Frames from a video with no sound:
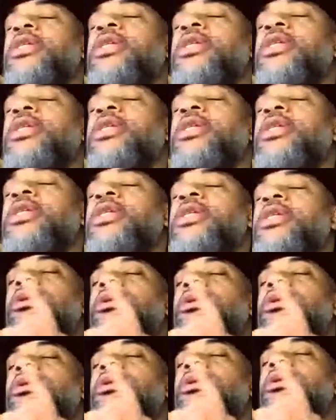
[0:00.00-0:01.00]
of times,
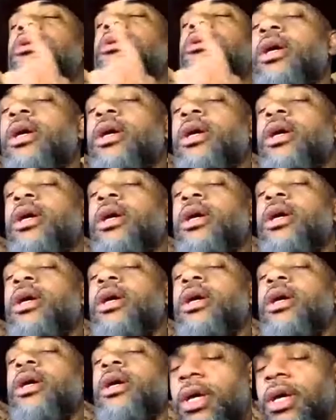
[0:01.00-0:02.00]
let me say it this
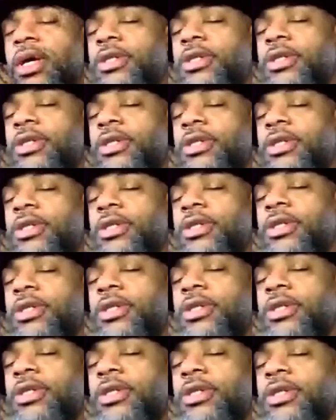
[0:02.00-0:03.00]
because I
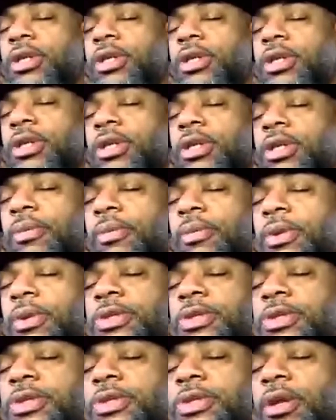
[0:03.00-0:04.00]
got to say it to the men, and let
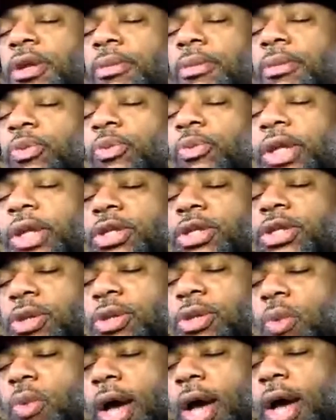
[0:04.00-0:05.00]
me say it in the
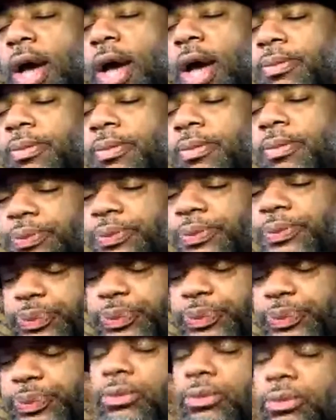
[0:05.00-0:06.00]
relationship wise.
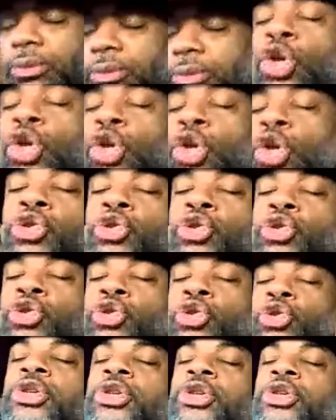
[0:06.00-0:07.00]
You
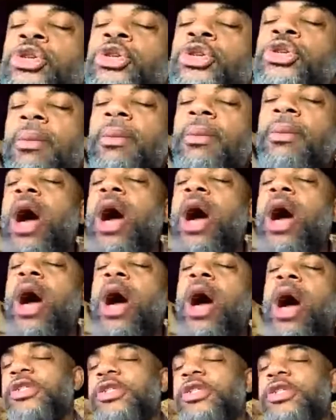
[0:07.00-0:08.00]
can have so many
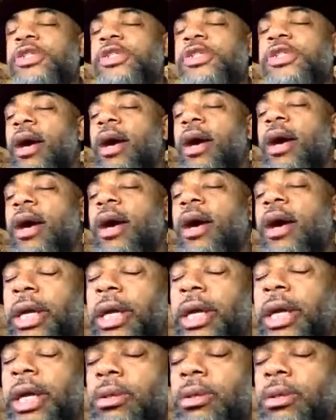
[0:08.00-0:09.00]
boundaries set up,
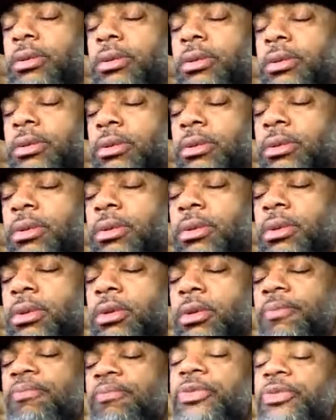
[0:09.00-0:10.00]
men,
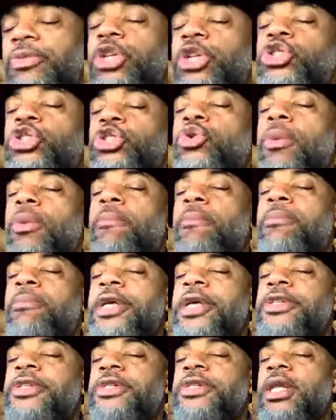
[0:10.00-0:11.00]
that you are
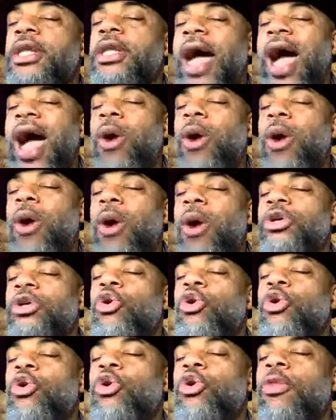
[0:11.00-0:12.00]
missing out
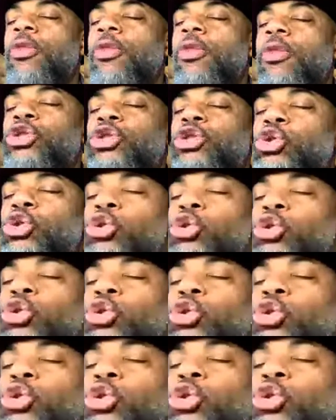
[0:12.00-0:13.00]
on the
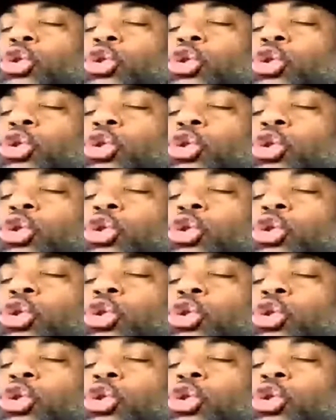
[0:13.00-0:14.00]
true
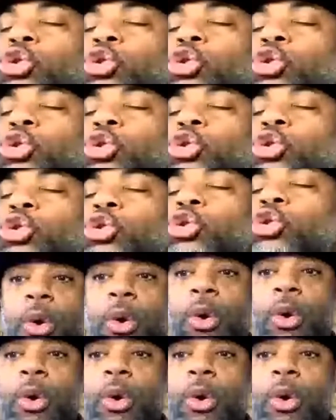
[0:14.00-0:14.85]
experience of a